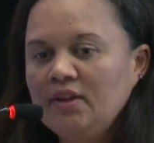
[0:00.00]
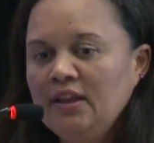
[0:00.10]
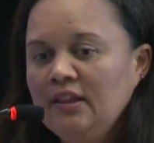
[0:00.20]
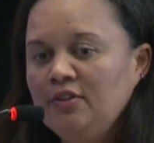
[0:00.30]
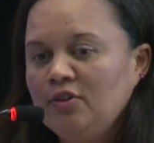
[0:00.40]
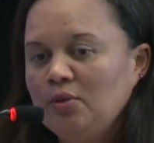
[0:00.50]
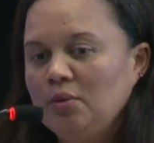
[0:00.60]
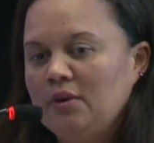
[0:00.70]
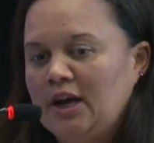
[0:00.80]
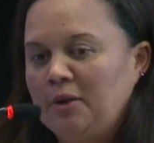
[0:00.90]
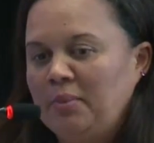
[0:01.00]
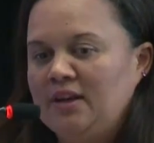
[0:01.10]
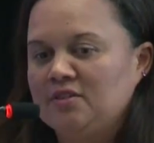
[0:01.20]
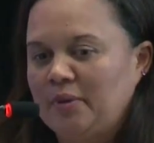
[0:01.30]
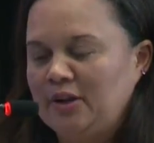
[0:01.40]
and the 2
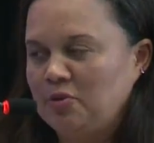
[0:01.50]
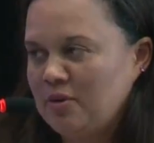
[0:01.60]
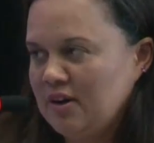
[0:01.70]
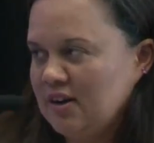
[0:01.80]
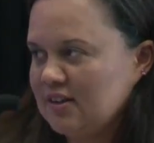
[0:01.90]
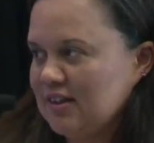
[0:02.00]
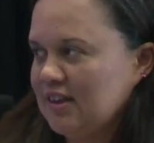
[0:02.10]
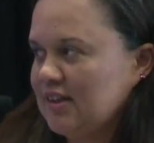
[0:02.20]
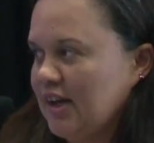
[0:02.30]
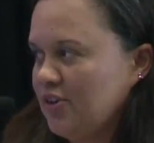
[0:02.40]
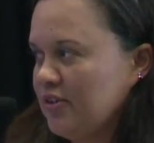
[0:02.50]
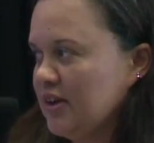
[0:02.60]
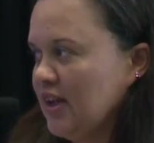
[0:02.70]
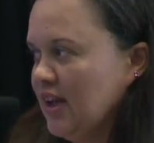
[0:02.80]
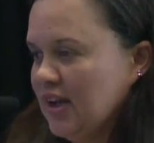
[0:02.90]
NYNAS range products at
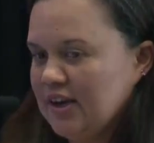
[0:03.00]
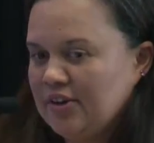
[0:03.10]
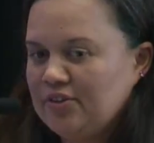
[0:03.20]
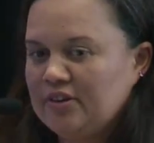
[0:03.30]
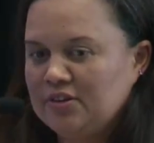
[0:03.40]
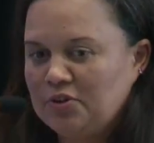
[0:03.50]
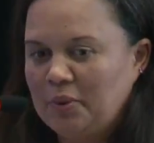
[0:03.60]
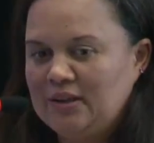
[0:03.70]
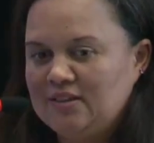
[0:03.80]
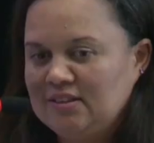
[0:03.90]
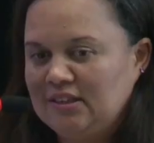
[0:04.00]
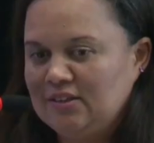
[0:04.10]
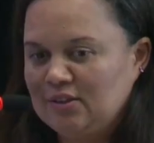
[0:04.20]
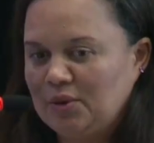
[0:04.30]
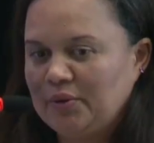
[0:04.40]
100 and 120
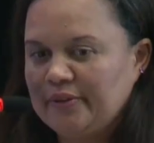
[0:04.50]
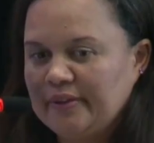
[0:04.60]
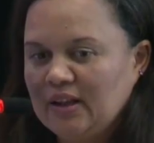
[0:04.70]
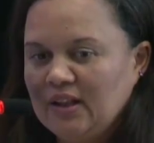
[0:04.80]
centistokes.